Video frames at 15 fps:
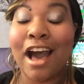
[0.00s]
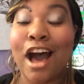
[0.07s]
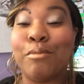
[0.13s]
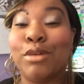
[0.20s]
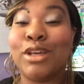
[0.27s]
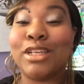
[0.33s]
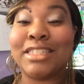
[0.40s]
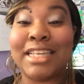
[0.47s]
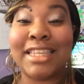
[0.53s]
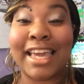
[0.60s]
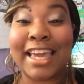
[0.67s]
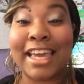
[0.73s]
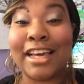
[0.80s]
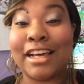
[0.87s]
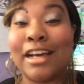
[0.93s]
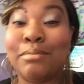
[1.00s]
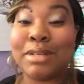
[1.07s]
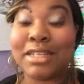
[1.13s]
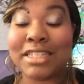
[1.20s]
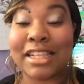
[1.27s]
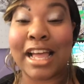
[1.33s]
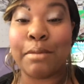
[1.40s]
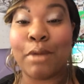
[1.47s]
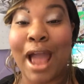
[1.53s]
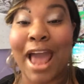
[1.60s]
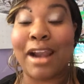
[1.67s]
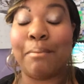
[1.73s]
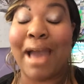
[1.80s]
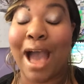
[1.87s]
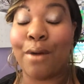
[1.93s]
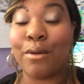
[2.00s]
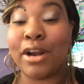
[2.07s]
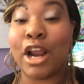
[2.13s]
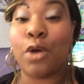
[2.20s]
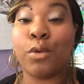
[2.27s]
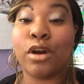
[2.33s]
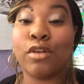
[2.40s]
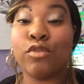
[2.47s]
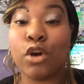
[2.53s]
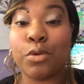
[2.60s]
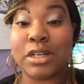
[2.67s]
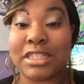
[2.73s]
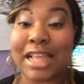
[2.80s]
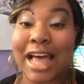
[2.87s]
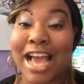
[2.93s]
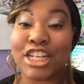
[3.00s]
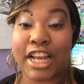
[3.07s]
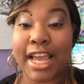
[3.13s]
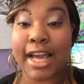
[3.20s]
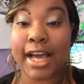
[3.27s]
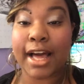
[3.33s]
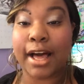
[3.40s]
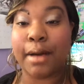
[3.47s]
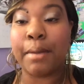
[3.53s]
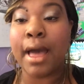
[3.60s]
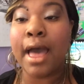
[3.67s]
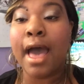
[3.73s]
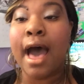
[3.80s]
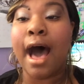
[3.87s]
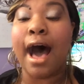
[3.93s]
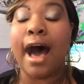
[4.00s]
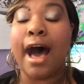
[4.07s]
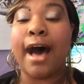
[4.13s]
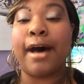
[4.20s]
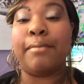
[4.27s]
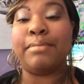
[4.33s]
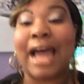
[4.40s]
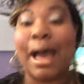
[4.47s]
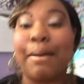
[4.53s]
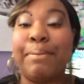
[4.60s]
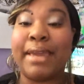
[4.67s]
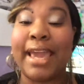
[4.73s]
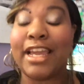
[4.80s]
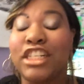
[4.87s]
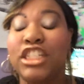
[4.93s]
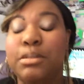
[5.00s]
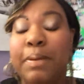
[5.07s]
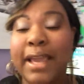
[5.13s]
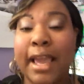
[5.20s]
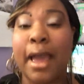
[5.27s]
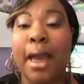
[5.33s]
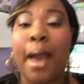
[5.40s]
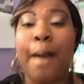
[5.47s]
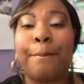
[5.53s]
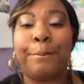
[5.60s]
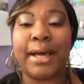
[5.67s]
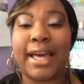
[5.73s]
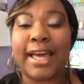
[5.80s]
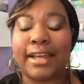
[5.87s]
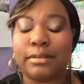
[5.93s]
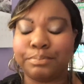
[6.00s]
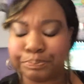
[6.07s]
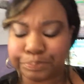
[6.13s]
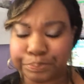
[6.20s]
You can see the income disclaimer at empower.network/income .php. But